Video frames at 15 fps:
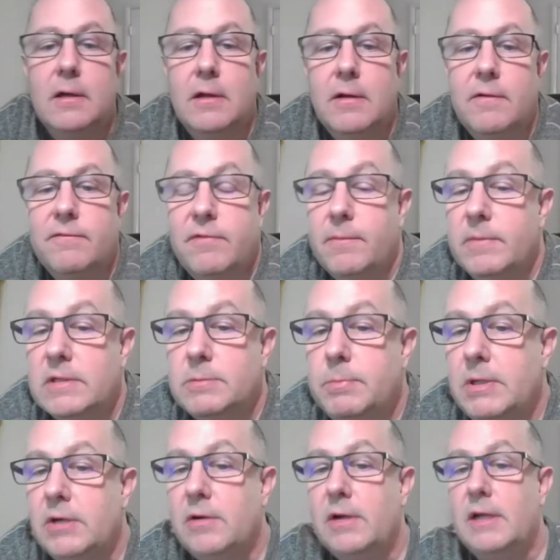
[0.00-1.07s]
from this
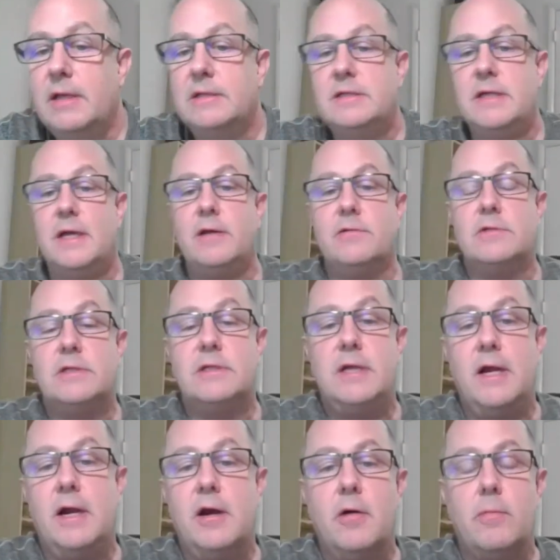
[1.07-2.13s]
period sounds
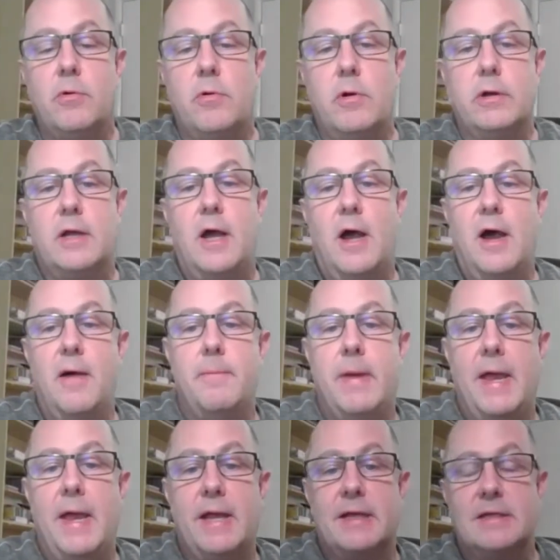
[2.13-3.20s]
terrible on
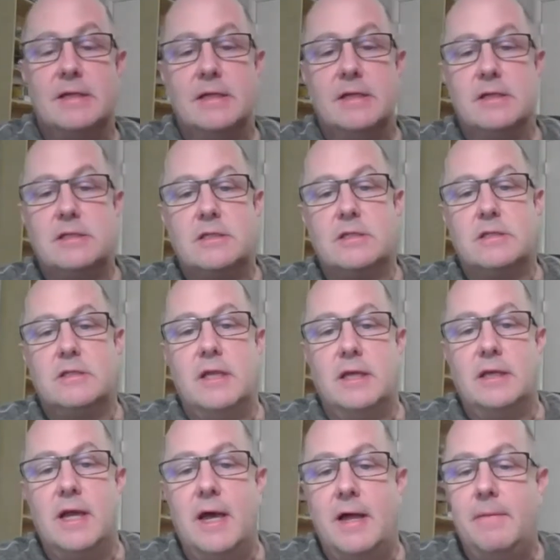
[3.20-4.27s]
compact discs. They
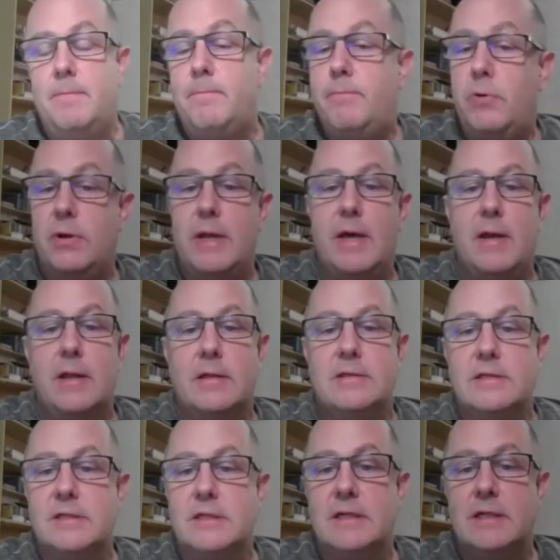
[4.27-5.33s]
got put out on
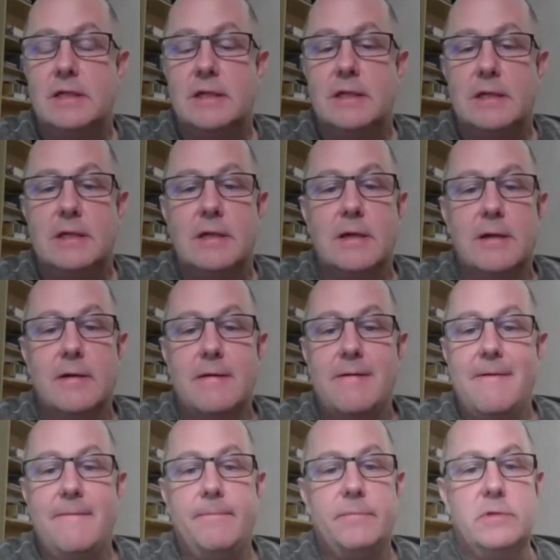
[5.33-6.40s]
CD.
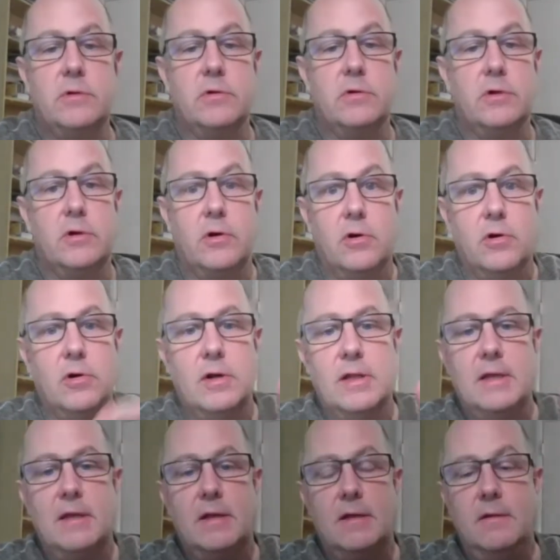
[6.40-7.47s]
They're an
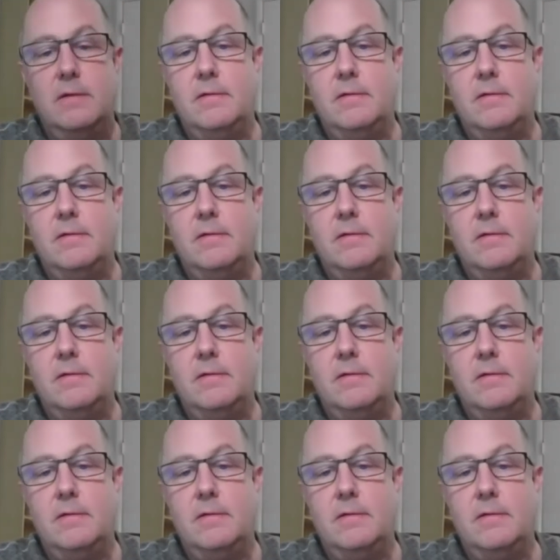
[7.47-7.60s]
early